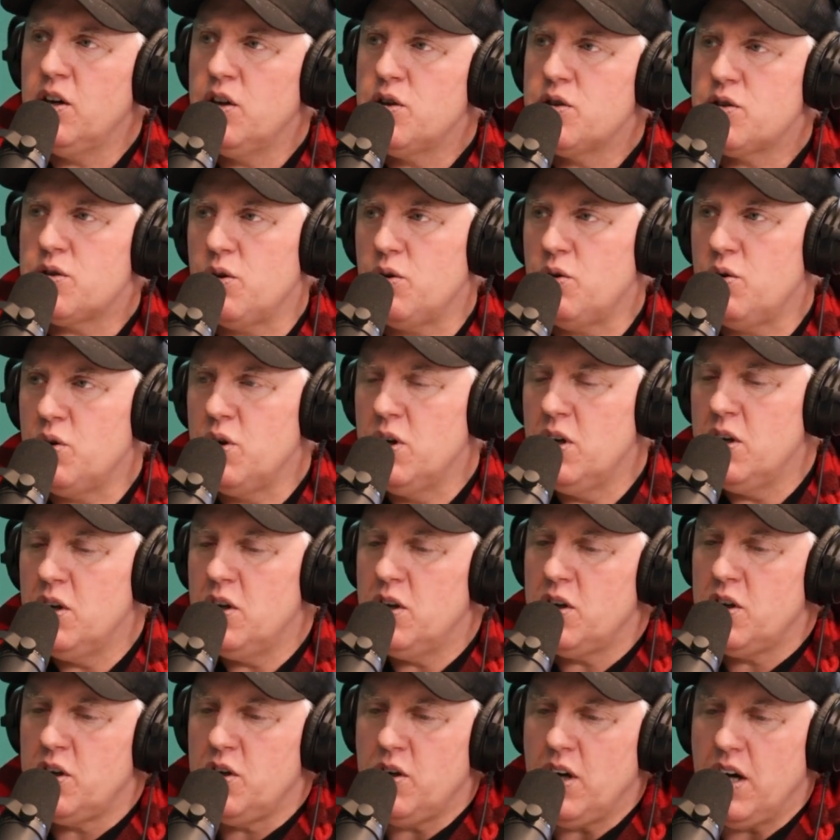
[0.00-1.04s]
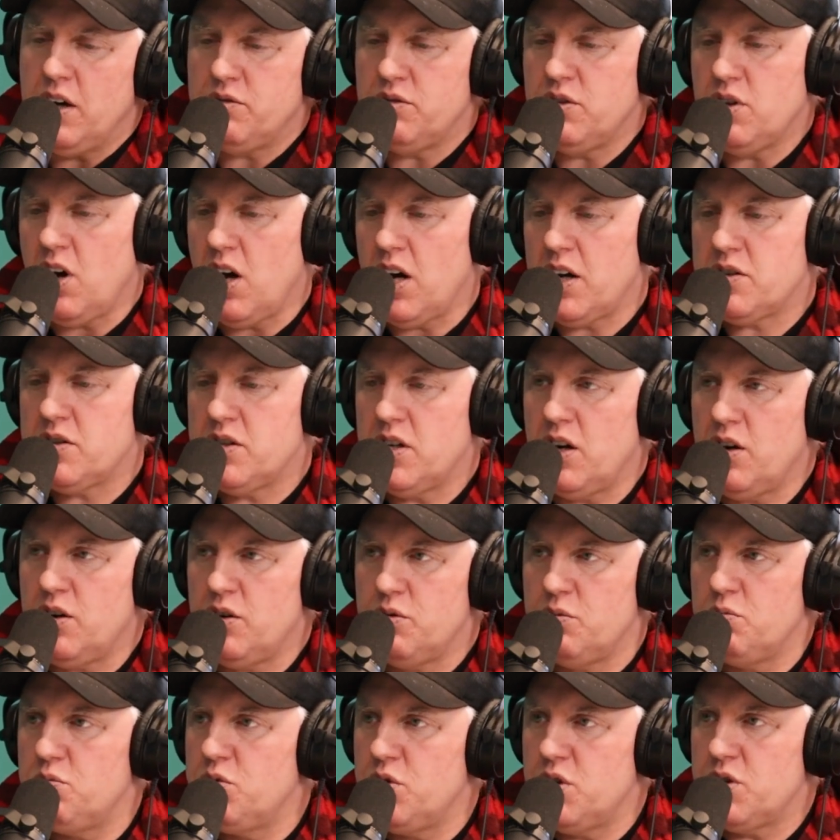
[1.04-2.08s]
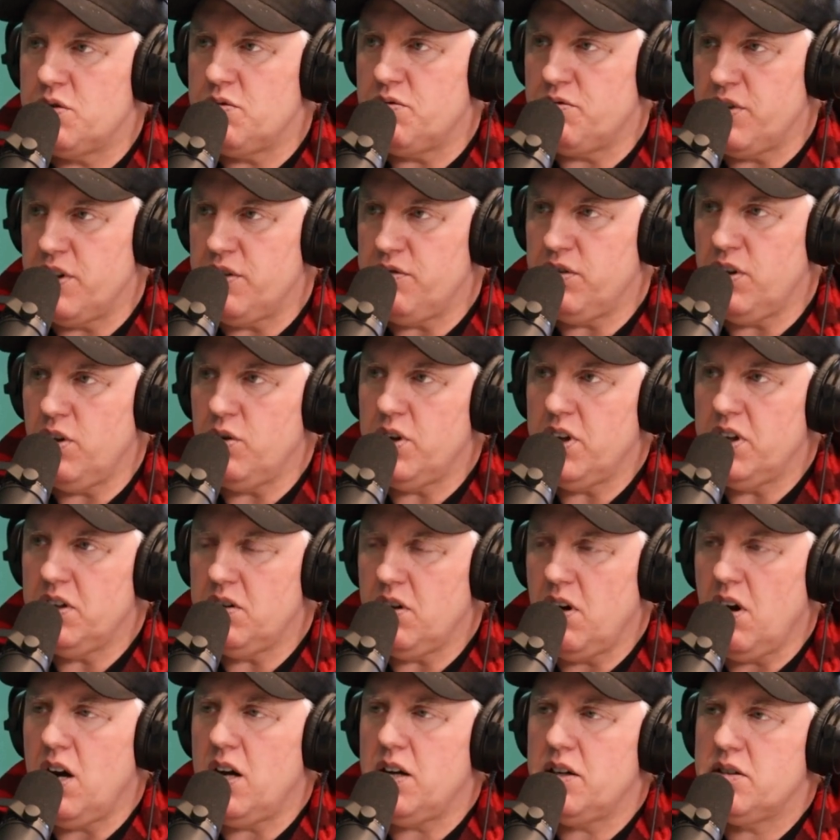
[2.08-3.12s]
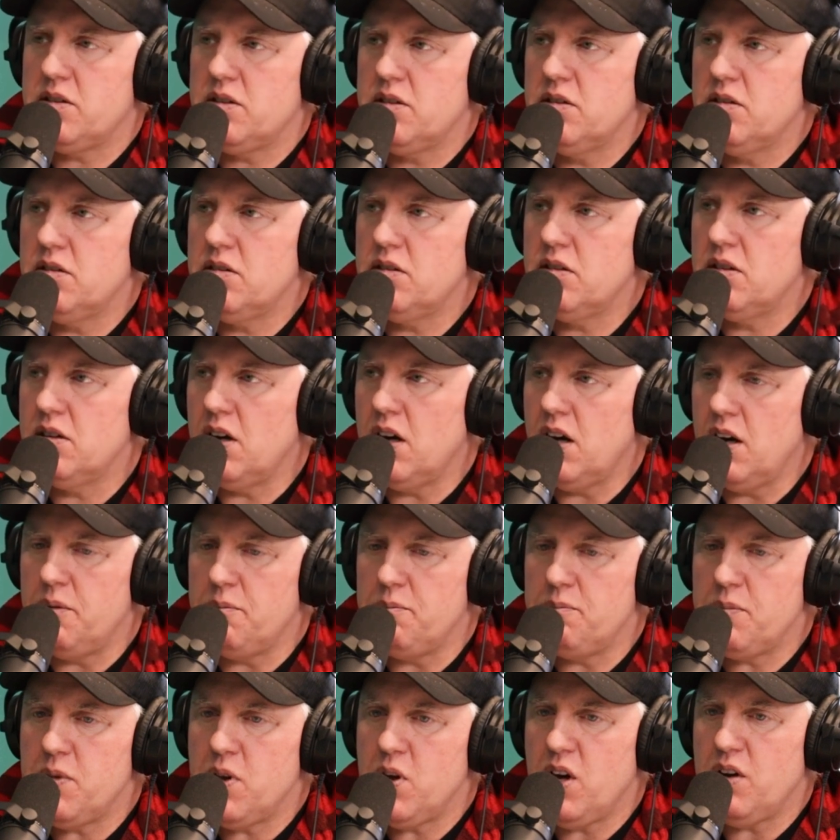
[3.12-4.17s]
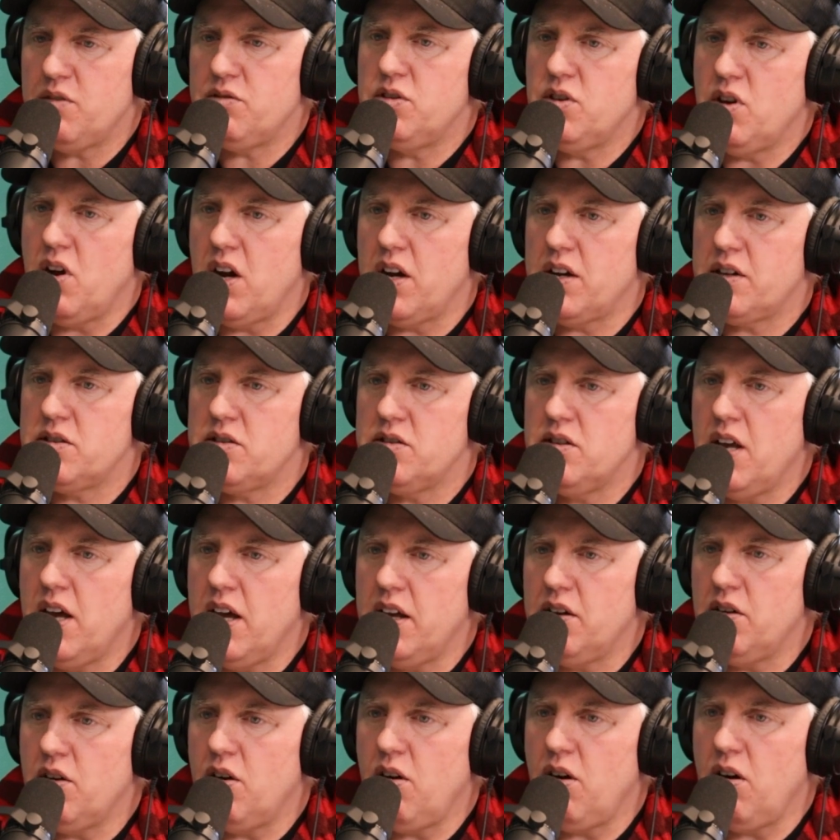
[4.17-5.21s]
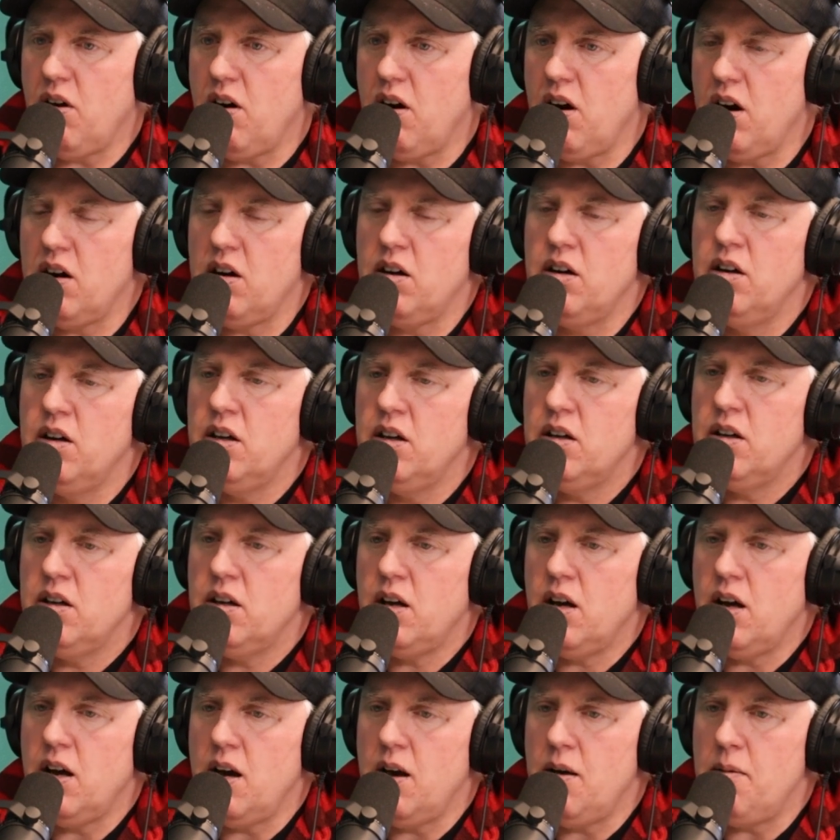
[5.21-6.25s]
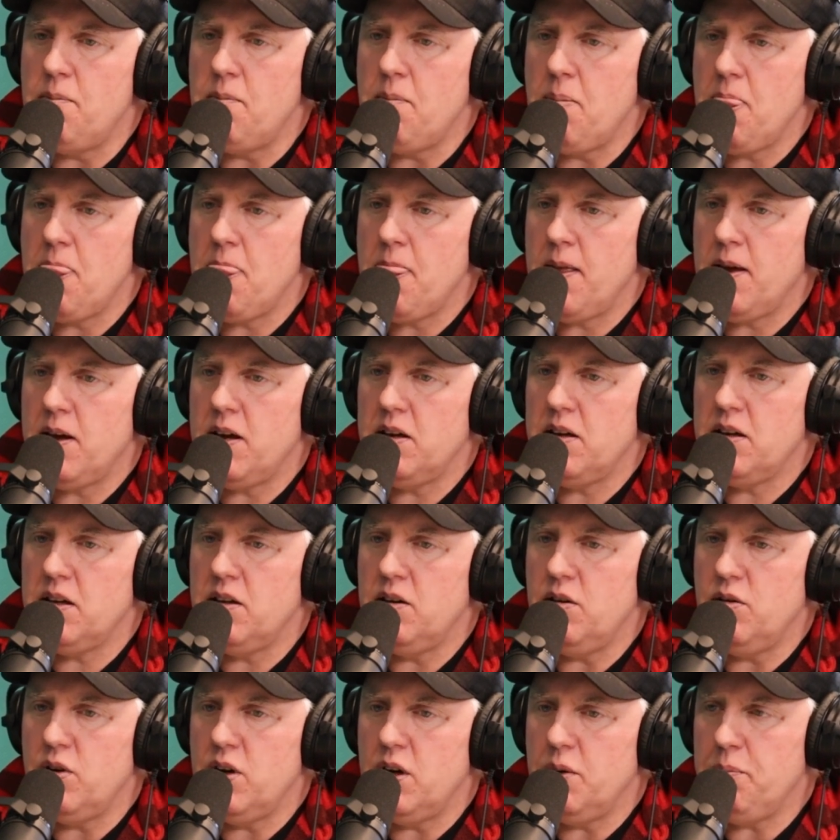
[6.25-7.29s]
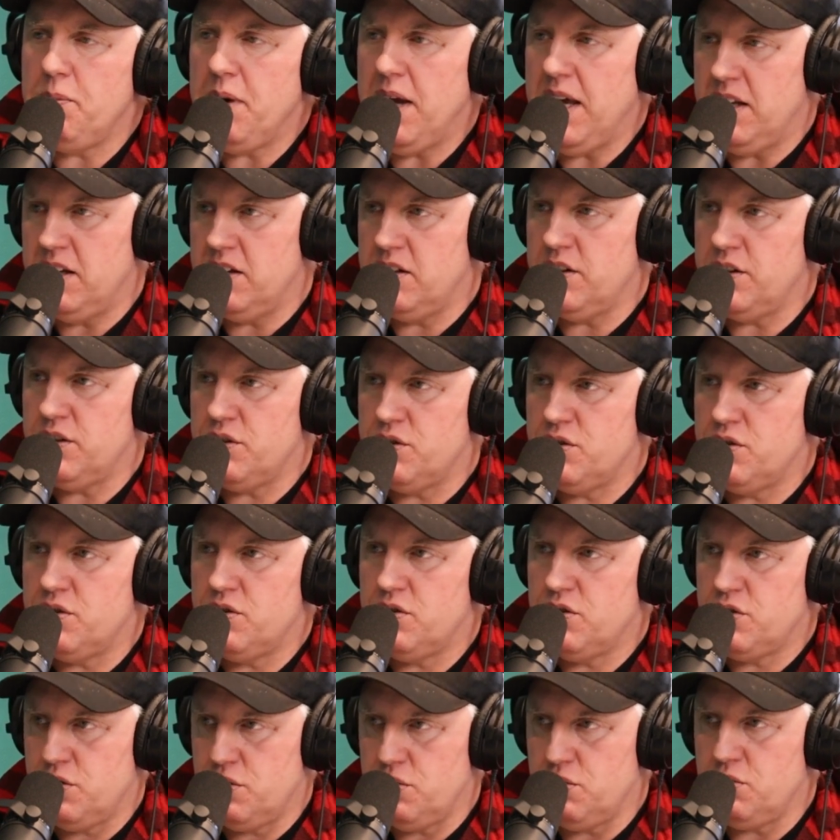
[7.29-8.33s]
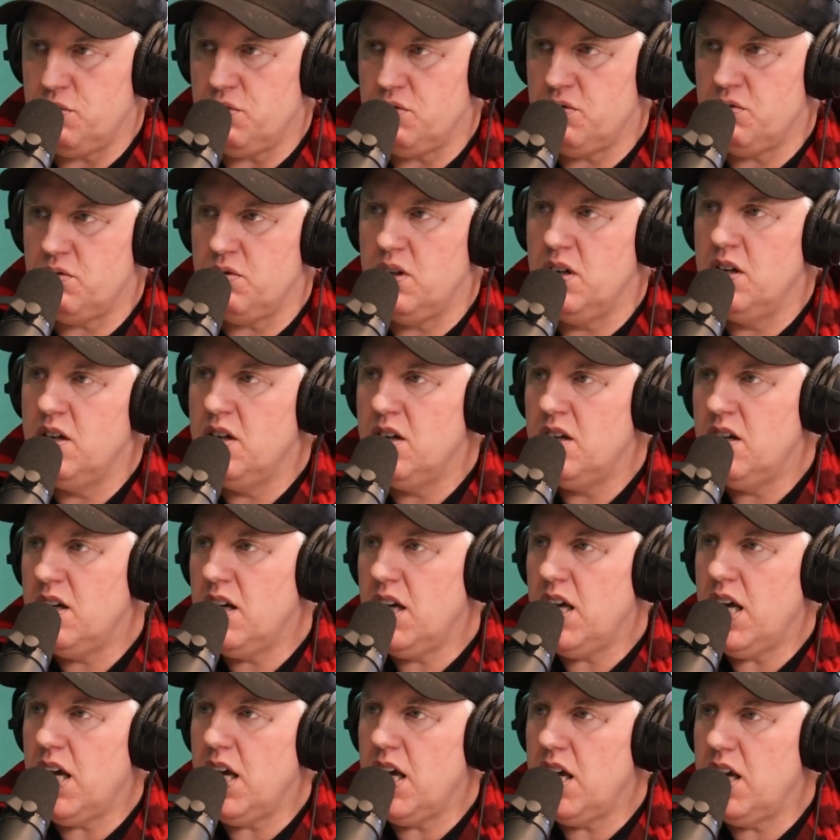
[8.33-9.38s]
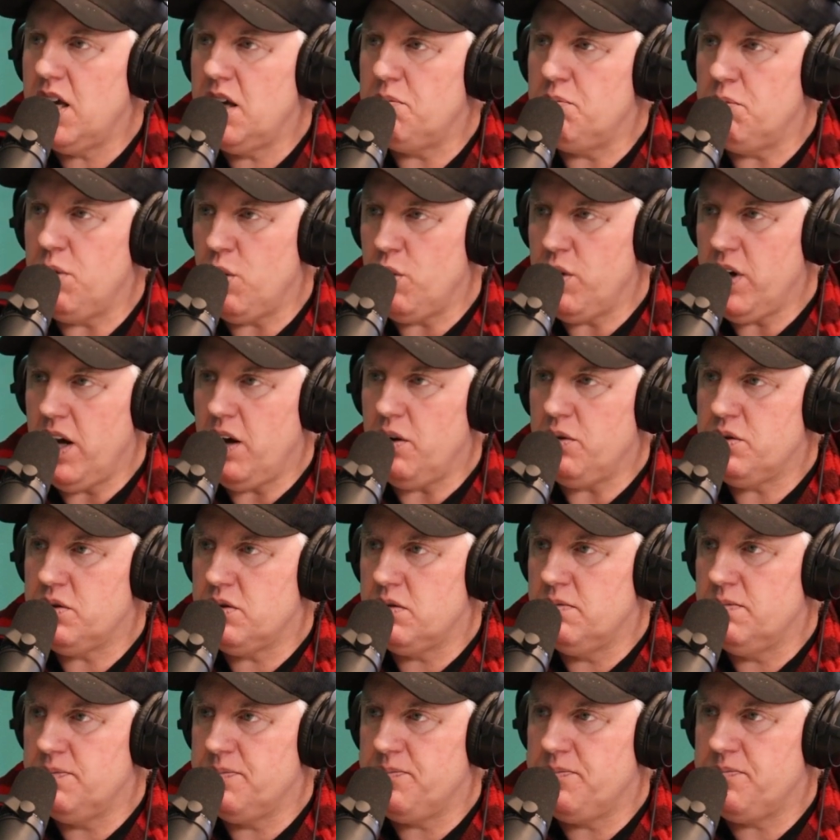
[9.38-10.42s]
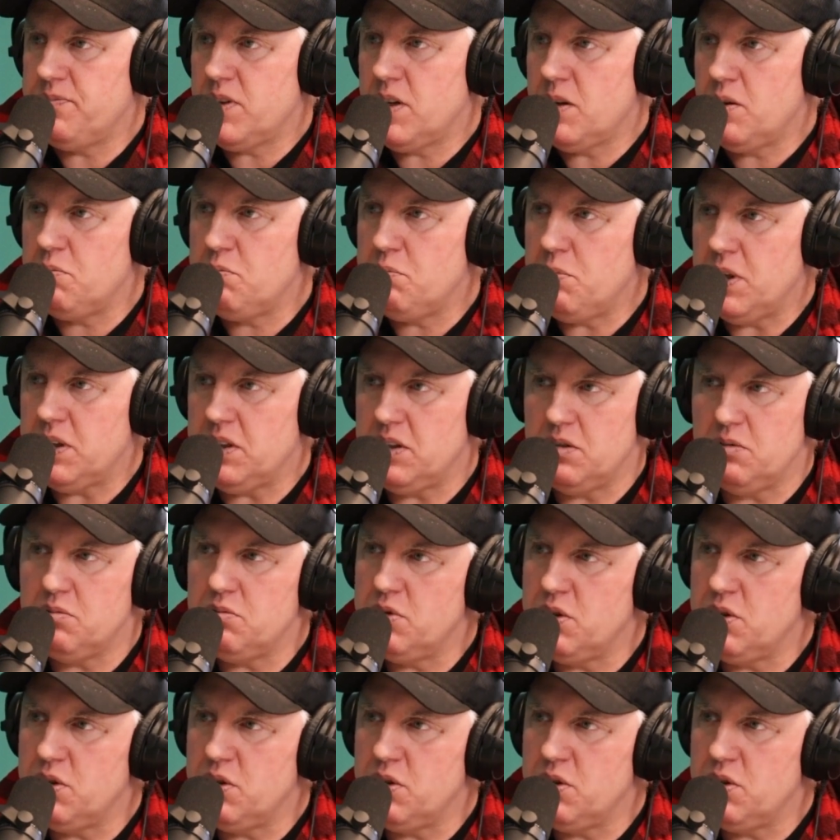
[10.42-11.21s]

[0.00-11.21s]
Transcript: So you have docks that are just free-floating docks. You have docks that are, an appendage to a boathouse, but the